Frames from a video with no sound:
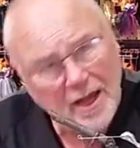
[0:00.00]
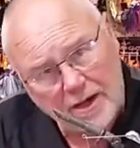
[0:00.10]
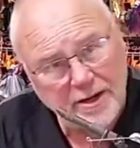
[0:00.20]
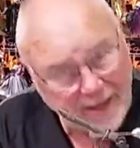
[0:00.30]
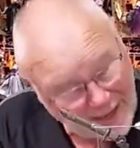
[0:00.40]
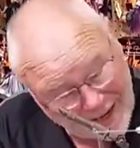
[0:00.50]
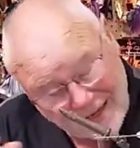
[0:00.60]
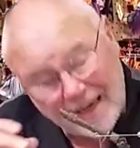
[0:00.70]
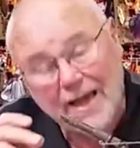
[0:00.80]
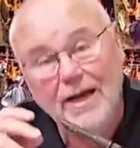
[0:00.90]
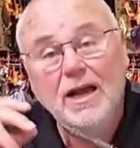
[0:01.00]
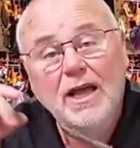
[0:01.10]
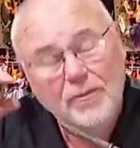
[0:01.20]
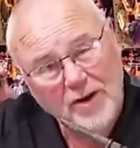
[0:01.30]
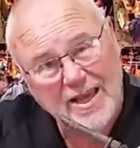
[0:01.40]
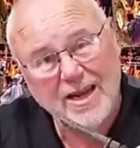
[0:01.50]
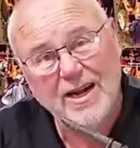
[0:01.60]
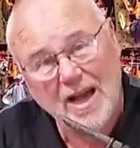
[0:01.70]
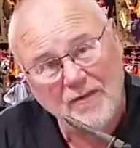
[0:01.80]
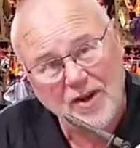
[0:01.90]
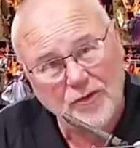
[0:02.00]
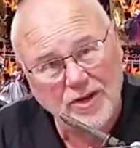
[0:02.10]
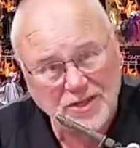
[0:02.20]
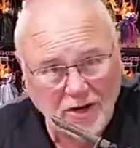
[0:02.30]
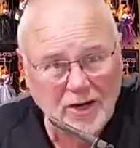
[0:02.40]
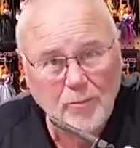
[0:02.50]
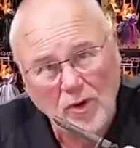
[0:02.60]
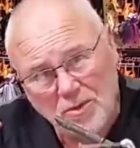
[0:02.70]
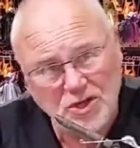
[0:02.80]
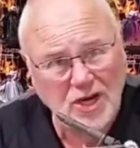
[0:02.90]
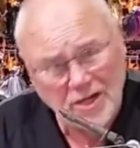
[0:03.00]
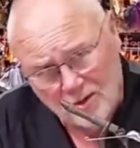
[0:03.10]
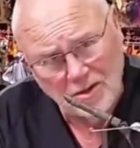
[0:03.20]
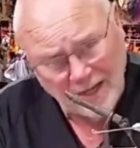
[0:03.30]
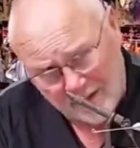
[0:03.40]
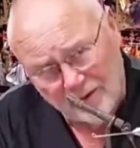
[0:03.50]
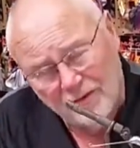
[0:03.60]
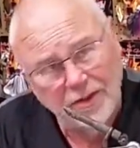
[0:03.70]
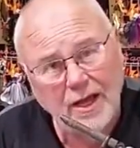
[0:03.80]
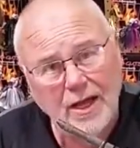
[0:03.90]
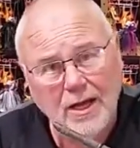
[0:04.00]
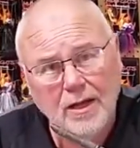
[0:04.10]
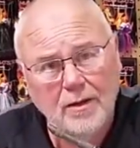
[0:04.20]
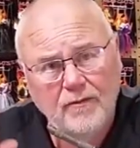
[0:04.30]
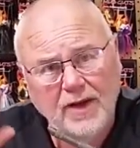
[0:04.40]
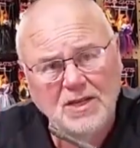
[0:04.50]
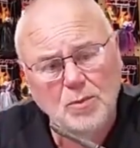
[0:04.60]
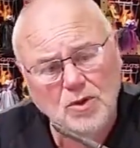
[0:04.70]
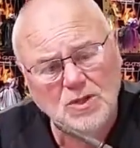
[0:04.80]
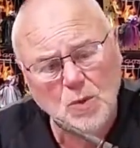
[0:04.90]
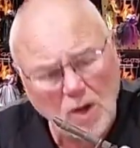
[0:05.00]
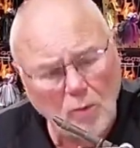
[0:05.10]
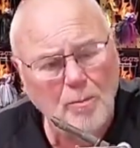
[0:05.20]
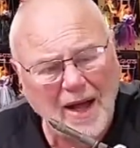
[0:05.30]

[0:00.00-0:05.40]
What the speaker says: And again, if we get enough interest, I could probably show you all that on Facebook as well.